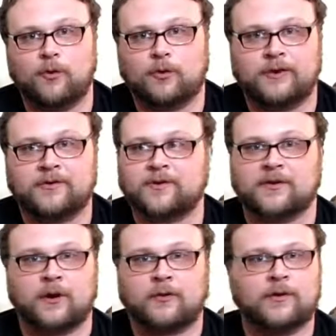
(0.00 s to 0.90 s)
more creatures
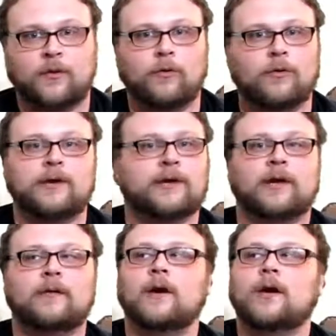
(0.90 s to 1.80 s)
with Arlen Cord,
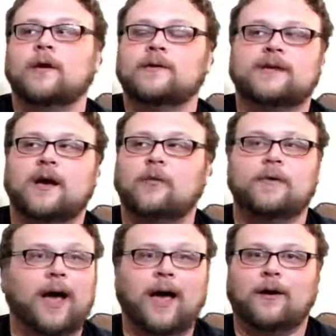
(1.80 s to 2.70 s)
So
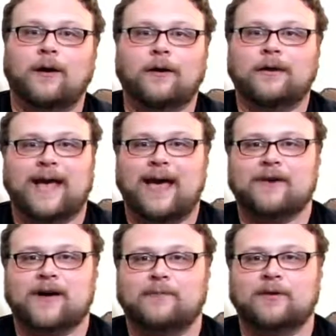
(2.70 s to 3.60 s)
not hard to have
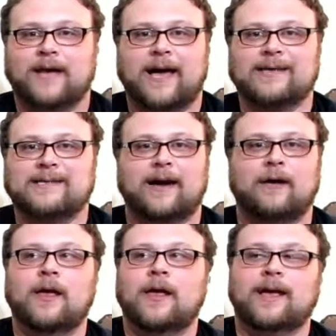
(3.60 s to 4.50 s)
a couple of guys
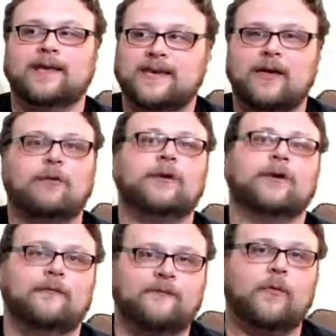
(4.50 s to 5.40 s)
out and kill,
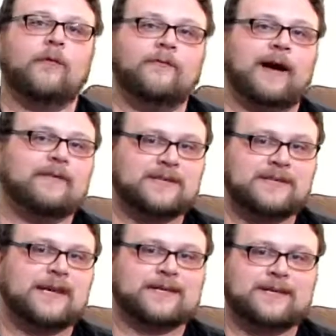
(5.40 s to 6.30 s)
4, 5, and
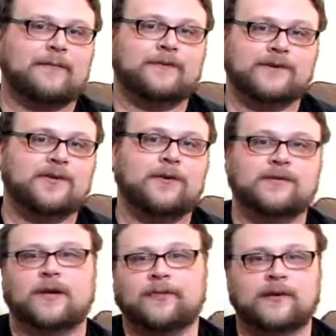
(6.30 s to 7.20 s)
6 toughness
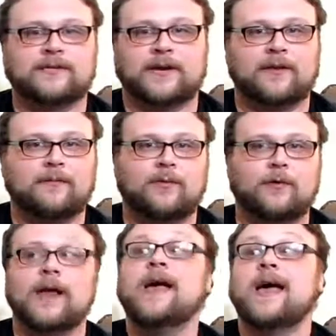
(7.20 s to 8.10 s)
dudes on their side of the
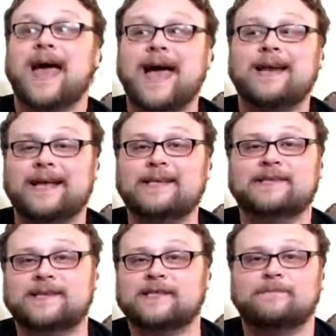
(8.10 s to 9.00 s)
board at
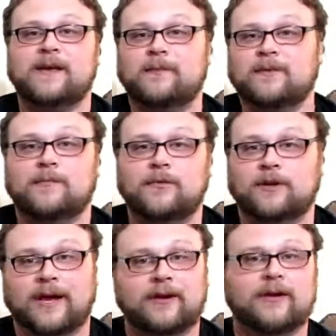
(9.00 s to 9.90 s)
instant speed with a
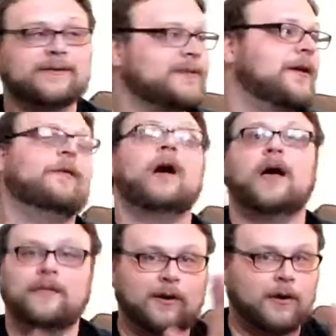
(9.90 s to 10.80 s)
Moonlight Hunt. So
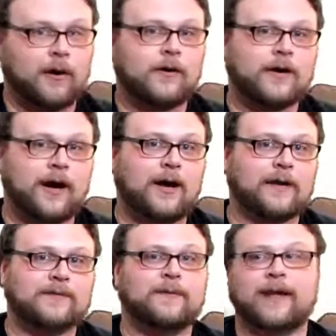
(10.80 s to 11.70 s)
there are
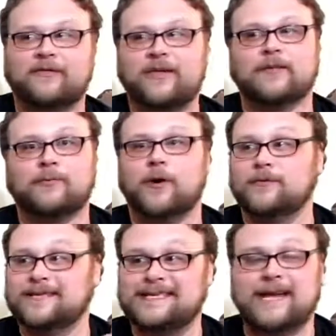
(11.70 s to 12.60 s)
cons, but I think the
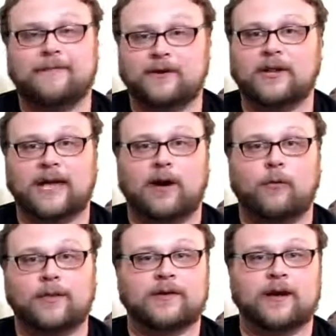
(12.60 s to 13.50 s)
pros definitely
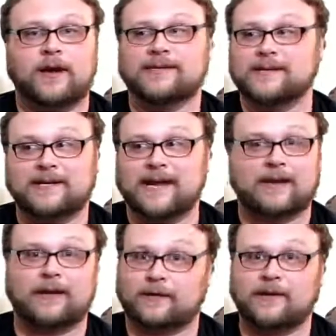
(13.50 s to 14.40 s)
outweigh the cons in a
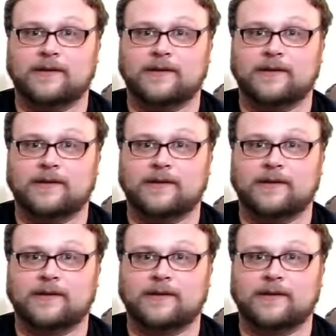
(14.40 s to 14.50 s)
deck like